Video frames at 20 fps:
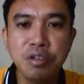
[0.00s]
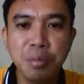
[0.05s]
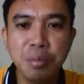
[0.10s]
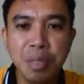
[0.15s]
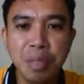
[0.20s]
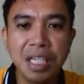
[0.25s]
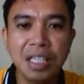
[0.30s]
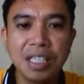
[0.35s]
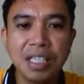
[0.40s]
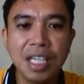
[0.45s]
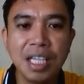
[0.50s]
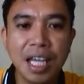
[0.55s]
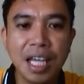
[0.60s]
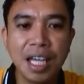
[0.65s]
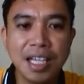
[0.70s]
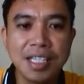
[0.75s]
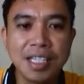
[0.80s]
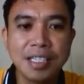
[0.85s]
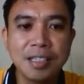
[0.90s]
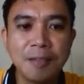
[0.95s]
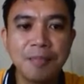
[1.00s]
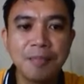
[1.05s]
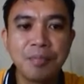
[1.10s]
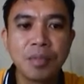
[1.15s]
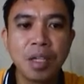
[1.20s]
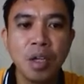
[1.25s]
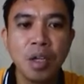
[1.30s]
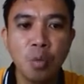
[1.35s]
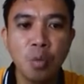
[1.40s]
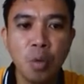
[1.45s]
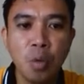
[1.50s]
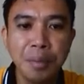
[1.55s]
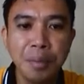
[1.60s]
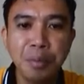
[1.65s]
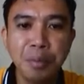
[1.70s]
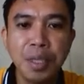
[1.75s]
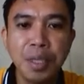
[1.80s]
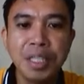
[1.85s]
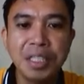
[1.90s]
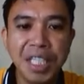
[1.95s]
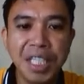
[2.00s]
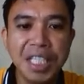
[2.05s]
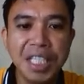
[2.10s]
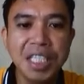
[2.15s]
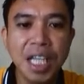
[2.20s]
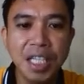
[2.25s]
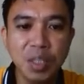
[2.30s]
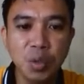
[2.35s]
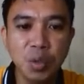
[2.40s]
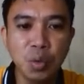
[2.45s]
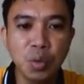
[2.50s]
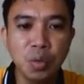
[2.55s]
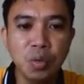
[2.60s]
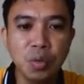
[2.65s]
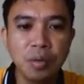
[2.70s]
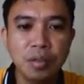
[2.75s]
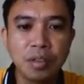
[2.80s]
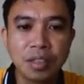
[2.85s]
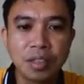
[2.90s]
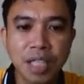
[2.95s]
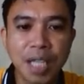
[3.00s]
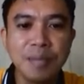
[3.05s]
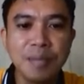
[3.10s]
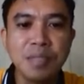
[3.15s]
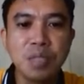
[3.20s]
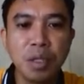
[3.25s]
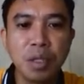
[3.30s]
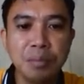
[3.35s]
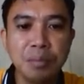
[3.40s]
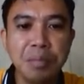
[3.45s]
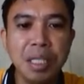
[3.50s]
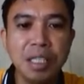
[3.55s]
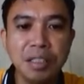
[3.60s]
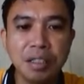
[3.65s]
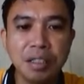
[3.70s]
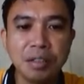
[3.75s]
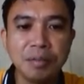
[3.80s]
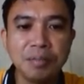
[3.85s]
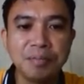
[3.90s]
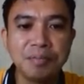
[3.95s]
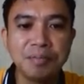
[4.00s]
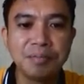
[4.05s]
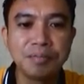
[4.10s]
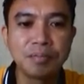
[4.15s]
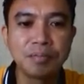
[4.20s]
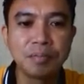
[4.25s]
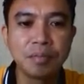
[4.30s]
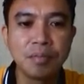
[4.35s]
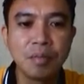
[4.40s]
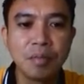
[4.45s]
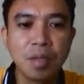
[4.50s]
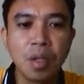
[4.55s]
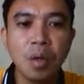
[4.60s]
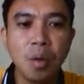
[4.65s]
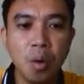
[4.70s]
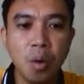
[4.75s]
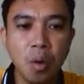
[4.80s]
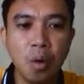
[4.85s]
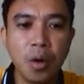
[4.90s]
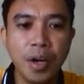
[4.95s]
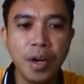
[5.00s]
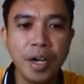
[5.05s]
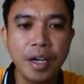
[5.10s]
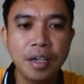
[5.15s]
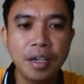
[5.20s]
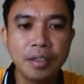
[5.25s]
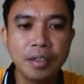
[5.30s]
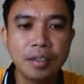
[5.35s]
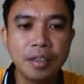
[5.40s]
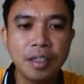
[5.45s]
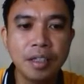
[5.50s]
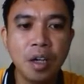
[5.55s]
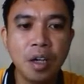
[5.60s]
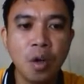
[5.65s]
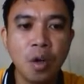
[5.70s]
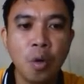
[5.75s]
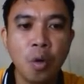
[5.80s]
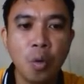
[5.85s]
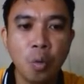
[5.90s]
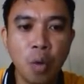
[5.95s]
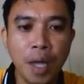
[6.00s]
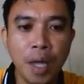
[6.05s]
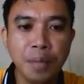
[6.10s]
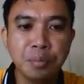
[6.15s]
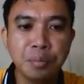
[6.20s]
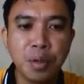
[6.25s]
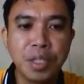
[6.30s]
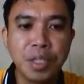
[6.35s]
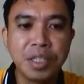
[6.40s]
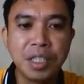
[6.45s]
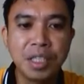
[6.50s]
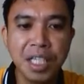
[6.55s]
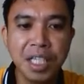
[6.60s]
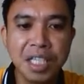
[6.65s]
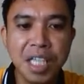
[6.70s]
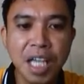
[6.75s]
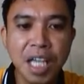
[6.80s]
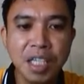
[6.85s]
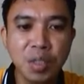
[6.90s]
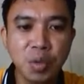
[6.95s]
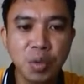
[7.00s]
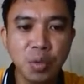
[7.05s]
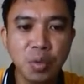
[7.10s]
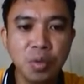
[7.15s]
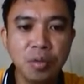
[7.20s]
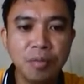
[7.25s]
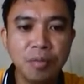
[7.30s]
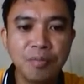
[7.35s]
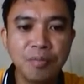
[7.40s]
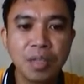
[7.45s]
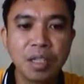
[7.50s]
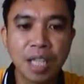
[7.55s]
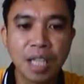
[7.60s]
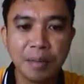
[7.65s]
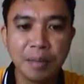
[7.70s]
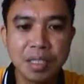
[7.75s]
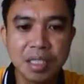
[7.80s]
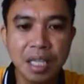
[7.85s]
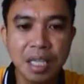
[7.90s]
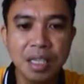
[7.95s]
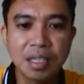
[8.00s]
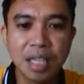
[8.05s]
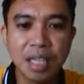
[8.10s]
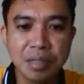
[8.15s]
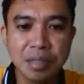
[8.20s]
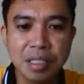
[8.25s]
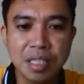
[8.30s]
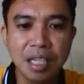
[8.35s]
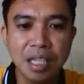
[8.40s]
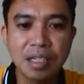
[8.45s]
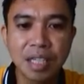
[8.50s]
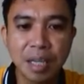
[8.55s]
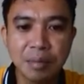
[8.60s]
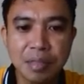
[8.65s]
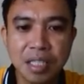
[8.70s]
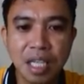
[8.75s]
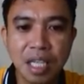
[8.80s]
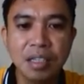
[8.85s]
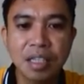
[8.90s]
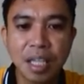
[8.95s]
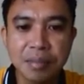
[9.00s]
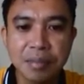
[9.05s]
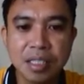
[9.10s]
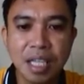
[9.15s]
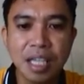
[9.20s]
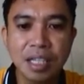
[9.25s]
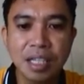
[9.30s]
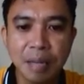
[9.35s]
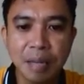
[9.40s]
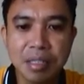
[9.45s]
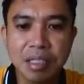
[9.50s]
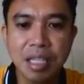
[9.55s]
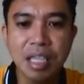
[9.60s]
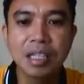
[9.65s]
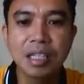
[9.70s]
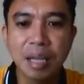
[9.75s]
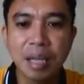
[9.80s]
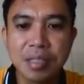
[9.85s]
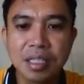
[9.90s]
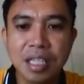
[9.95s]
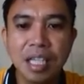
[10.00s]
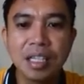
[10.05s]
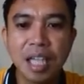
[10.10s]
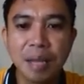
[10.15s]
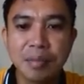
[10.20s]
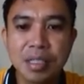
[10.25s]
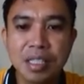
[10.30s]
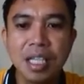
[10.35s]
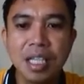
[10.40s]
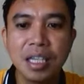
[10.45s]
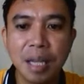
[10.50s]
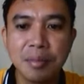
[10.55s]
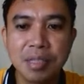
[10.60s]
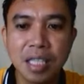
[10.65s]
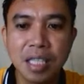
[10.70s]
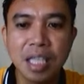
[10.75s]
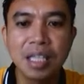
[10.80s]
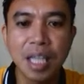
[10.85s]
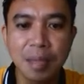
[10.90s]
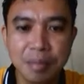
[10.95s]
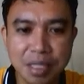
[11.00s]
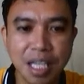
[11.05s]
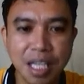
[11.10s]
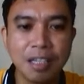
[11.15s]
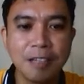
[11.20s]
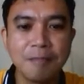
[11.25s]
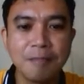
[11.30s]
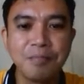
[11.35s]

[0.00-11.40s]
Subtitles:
be written as 1.392 times 1 billion, or 1.392 times 10 times 10 times 10 times 10 times 10 times 10 times 10 times 10 times 10,